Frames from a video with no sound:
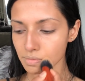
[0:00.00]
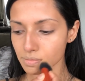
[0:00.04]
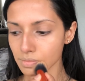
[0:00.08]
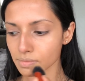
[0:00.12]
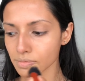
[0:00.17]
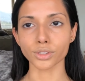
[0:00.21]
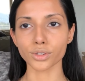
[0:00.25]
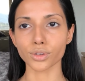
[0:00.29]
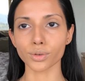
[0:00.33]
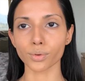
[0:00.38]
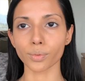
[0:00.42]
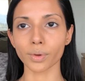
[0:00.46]

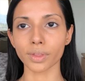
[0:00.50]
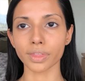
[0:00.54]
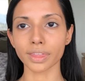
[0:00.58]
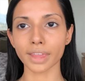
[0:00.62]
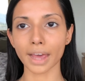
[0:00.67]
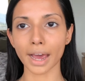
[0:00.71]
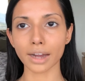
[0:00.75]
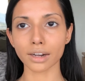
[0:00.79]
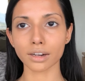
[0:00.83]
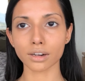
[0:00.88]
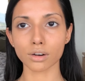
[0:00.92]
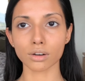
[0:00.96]
So with
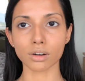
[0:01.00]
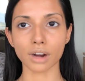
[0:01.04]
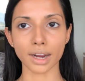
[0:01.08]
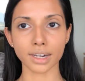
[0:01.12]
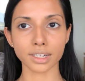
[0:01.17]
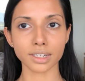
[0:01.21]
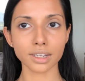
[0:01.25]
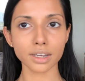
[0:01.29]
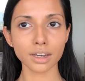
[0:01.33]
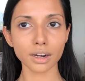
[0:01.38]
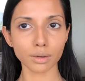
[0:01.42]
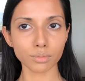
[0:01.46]
that
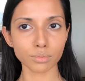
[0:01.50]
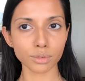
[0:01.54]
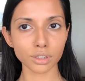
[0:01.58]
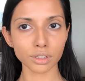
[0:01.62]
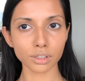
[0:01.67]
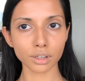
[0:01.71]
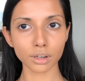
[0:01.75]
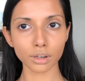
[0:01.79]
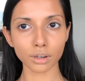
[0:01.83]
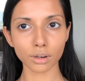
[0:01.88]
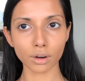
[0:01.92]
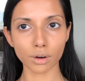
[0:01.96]
corrected, I'm just
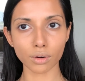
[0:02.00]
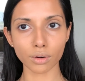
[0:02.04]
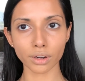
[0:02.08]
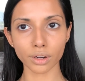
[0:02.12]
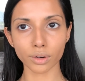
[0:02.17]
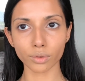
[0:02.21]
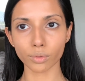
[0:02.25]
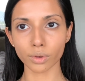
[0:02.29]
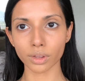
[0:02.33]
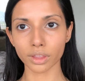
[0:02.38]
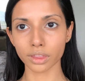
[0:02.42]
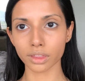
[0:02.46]
going to go
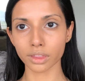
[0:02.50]
in with